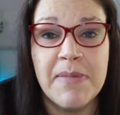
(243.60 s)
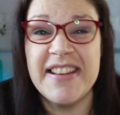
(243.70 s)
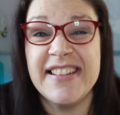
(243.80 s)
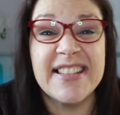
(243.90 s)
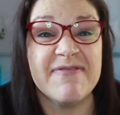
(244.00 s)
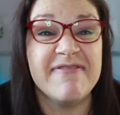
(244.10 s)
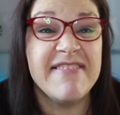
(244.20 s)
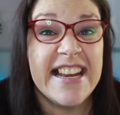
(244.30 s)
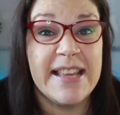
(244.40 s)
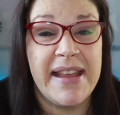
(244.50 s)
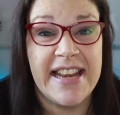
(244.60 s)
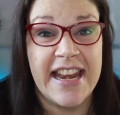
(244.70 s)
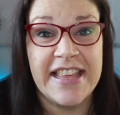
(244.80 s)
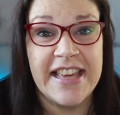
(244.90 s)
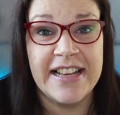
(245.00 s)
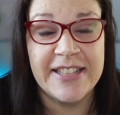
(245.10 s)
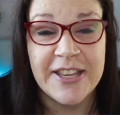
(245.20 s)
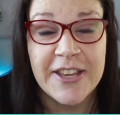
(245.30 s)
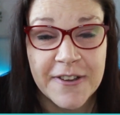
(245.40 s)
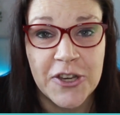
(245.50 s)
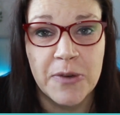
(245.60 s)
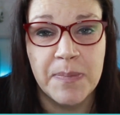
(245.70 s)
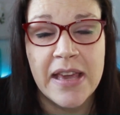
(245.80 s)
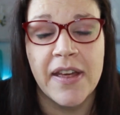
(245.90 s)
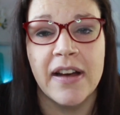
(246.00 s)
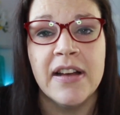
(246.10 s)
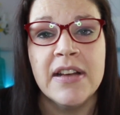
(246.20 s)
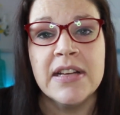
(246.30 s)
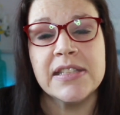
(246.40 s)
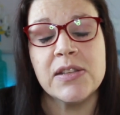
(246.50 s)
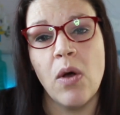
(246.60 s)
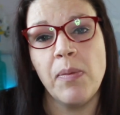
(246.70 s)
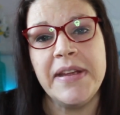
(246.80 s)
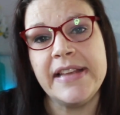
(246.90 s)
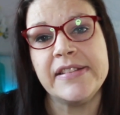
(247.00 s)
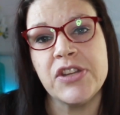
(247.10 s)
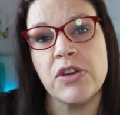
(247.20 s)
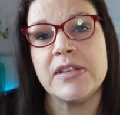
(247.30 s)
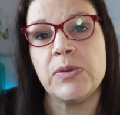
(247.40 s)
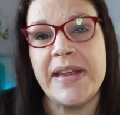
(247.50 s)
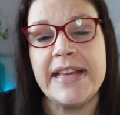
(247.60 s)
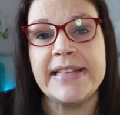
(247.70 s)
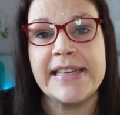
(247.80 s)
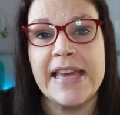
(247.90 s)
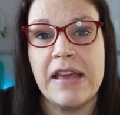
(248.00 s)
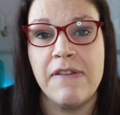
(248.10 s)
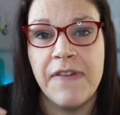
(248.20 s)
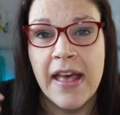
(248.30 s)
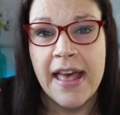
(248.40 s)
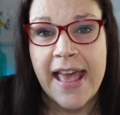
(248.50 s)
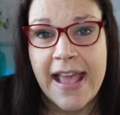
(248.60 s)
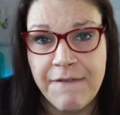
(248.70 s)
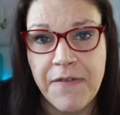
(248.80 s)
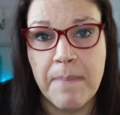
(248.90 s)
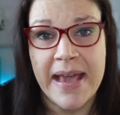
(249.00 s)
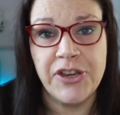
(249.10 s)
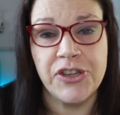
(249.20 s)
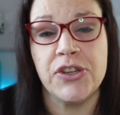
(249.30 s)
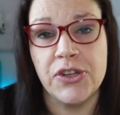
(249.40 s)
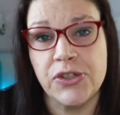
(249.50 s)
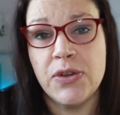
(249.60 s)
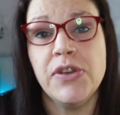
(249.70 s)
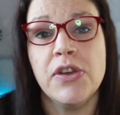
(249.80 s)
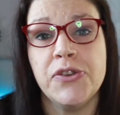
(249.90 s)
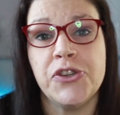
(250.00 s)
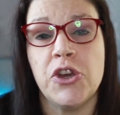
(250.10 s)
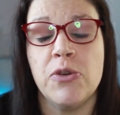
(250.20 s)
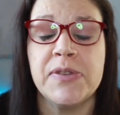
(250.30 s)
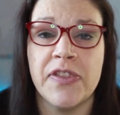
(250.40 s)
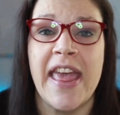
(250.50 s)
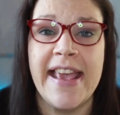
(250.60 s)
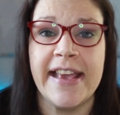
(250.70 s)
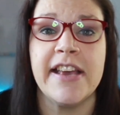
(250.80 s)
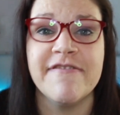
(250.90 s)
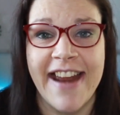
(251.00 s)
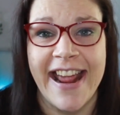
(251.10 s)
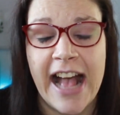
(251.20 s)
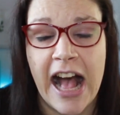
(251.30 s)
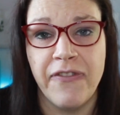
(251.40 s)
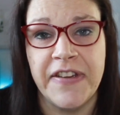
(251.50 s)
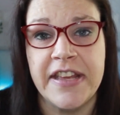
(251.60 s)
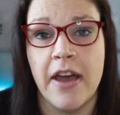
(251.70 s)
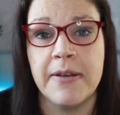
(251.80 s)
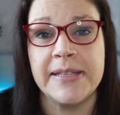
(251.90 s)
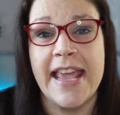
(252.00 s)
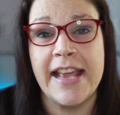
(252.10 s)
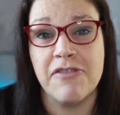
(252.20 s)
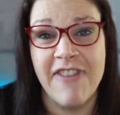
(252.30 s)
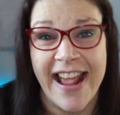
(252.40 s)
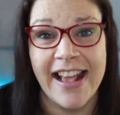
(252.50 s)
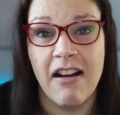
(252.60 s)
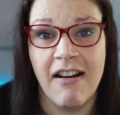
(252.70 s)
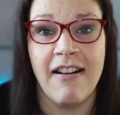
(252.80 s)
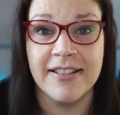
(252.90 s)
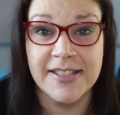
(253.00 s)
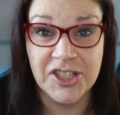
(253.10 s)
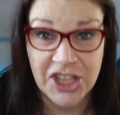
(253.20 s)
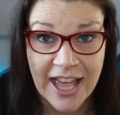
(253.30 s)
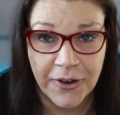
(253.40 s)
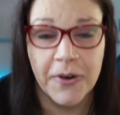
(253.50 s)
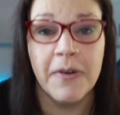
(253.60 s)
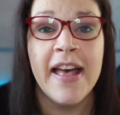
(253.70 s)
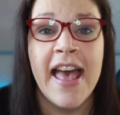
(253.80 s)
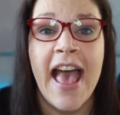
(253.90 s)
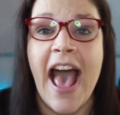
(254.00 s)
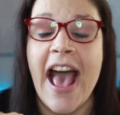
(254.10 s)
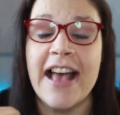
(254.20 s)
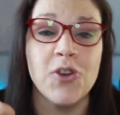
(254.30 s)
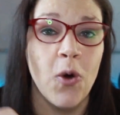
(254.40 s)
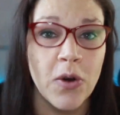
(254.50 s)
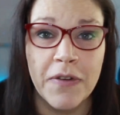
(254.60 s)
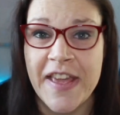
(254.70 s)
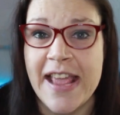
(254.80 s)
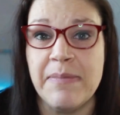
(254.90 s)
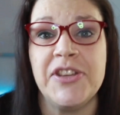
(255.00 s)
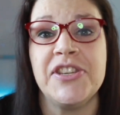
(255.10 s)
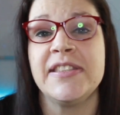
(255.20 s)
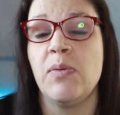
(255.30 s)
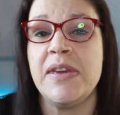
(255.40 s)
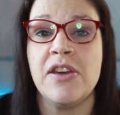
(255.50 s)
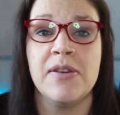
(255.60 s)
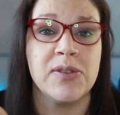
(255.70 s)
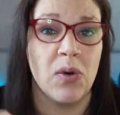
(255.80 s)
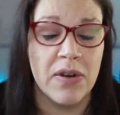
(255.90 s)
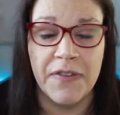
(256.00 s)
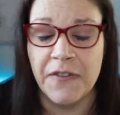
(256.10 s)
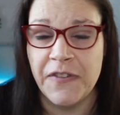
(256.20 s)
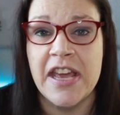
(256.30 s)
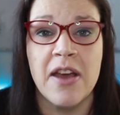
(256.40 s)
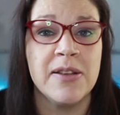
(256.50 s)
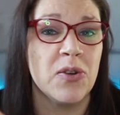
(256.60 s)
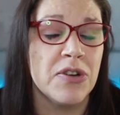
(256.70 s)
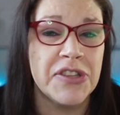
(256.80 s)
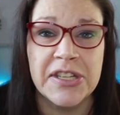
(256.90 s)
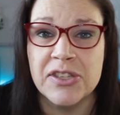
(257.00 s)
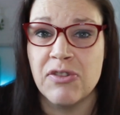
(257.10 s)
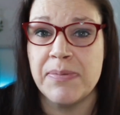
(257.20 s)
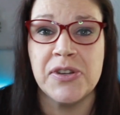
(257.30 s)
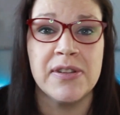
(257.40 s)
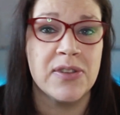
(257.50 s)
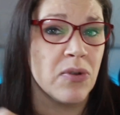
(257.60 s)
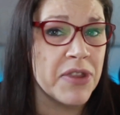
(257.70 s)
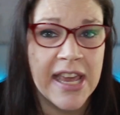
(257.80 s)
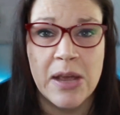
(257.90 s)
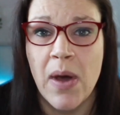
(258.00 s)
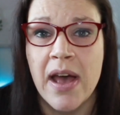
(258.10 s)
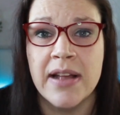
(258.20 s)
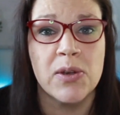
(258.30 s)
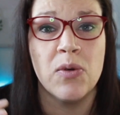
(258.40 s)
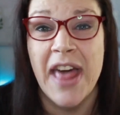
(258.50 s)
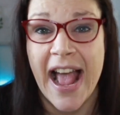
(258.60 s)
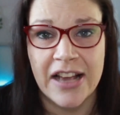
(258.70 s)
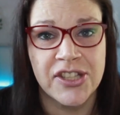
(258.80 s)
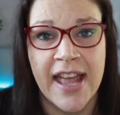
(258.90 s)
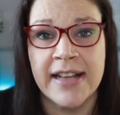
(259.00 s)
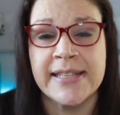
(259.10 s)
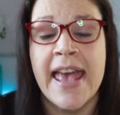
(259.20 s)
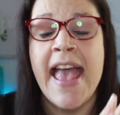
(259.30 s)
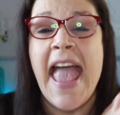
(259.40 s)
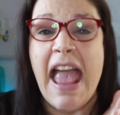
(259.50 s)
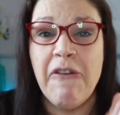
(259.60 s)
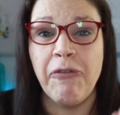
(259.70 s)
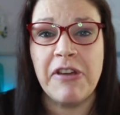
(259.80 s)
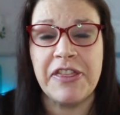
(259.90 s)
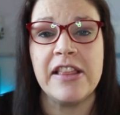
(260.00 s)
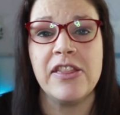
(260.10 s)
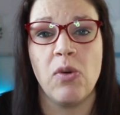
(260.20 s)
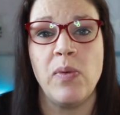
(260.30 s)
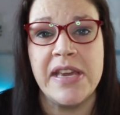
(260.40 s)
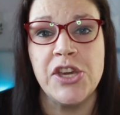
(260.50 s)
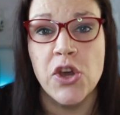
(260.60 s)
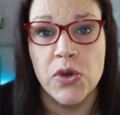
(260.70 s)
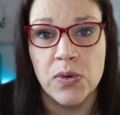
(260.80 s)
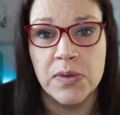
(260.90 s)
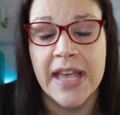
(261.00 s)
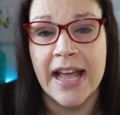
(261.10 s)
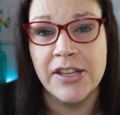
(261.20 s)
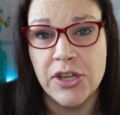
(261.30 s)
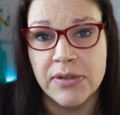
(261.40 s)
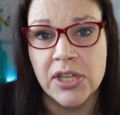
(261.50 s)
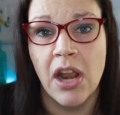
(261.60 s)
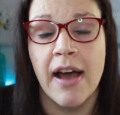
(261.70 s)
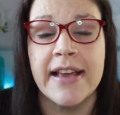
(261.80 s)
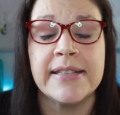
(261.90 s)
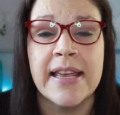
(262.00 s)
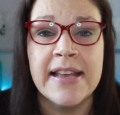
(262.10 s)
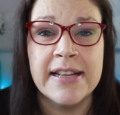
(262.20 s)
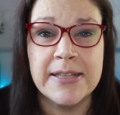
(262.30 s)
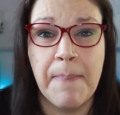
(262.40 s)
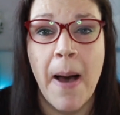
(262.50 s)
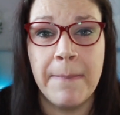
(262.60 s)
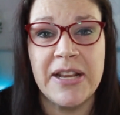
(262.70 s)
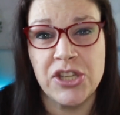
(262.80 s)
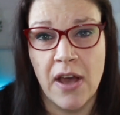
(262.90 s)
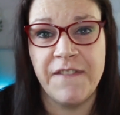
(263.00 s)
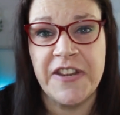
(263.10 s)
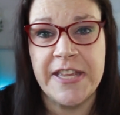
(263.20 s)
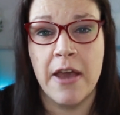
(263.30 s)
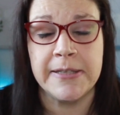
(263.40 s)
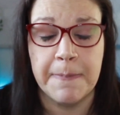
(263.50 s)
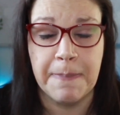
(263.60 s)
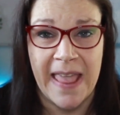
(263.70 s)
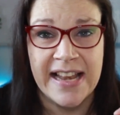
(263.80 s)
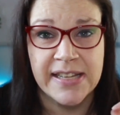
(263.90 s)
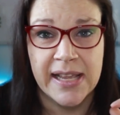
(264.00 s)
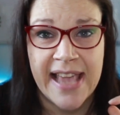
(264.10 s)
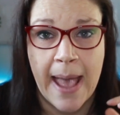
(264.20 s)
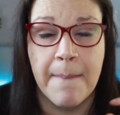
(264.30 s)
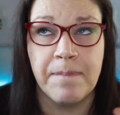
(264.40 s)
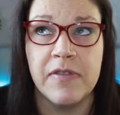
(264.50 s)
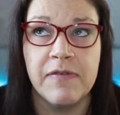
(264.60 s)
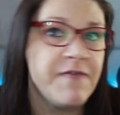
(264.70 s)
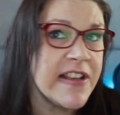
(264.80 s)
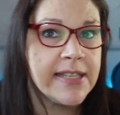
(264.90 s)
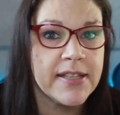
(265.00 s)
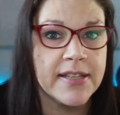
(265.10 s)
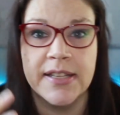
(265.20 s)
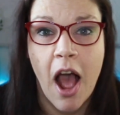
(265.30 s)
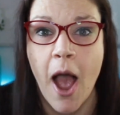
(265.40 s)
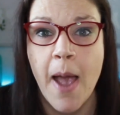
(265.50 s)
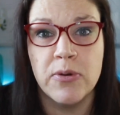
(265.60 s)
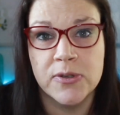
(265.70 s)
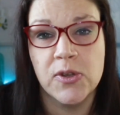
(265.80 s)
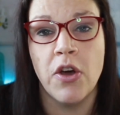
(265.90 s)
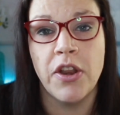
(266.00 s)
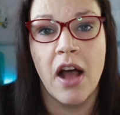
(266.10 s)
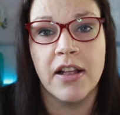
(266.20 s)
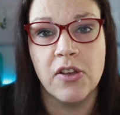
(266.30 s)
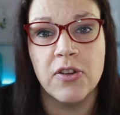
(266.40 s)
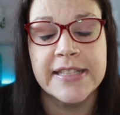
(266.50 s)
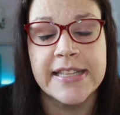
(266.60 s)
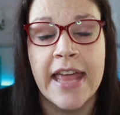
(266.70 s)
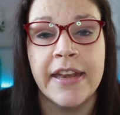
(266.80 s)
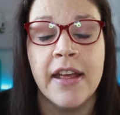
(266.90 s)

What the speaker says: It doesn't really mean anything to YouTube either. So what we need to do is we need to give information to YouTube so that it can rank our videos, it can rank our channel, and all of the images that we use, all of the videos, all of the descriptions, all the keywords, all the hashtags, everything that we use and utilize to publish our videos and get visitors and eyeballs on our content.